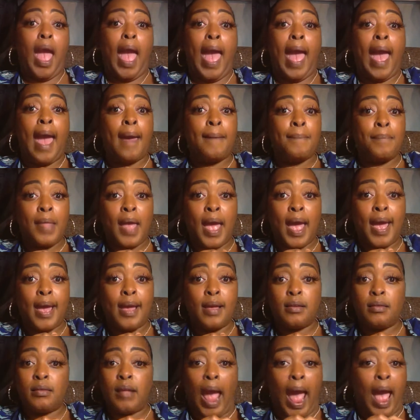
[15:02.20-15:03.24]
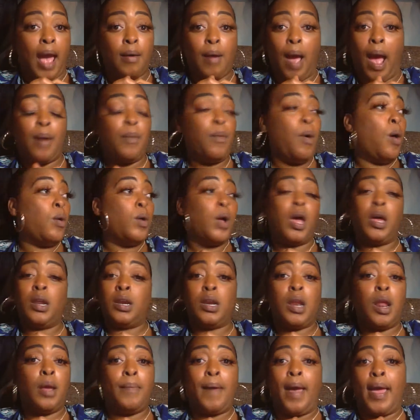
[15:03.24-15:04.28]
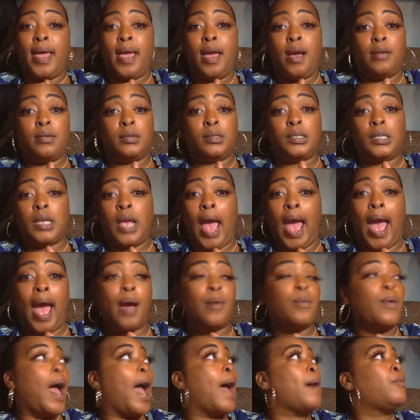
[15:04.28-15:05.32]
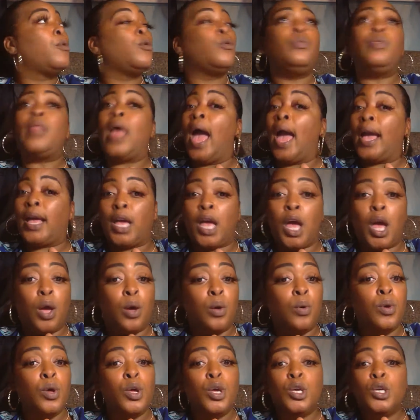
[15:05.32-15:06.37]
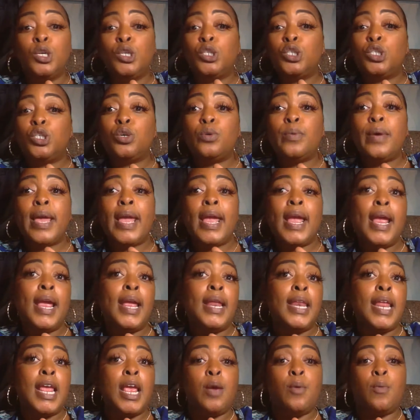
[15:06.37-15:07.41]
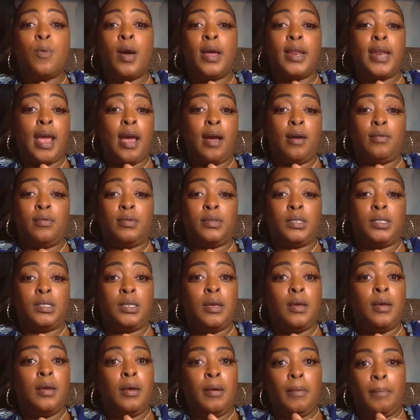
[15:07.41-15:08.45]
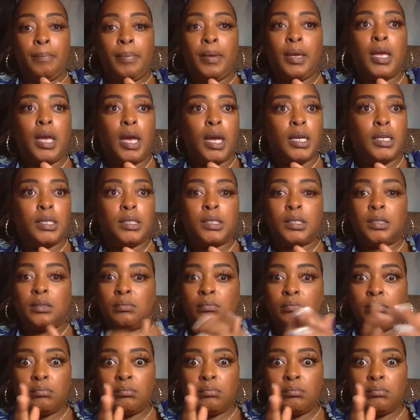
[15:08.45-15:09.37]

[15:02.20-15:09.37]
I won't go to nobody else. I will not go to anyone else because